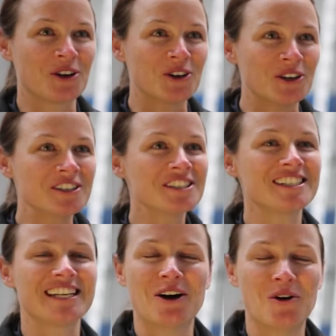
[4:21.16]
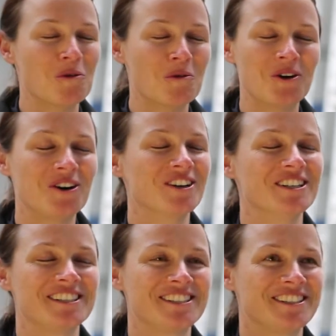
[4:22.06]
course
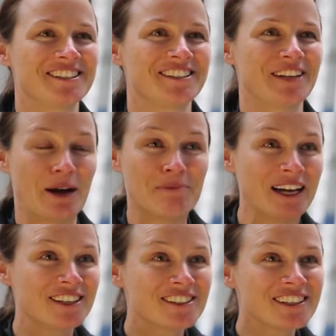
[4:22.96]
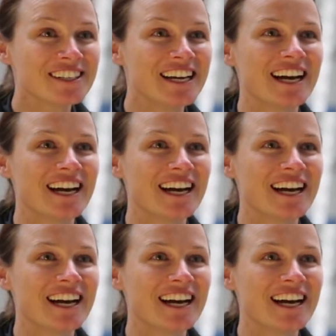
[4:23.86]
was amazing.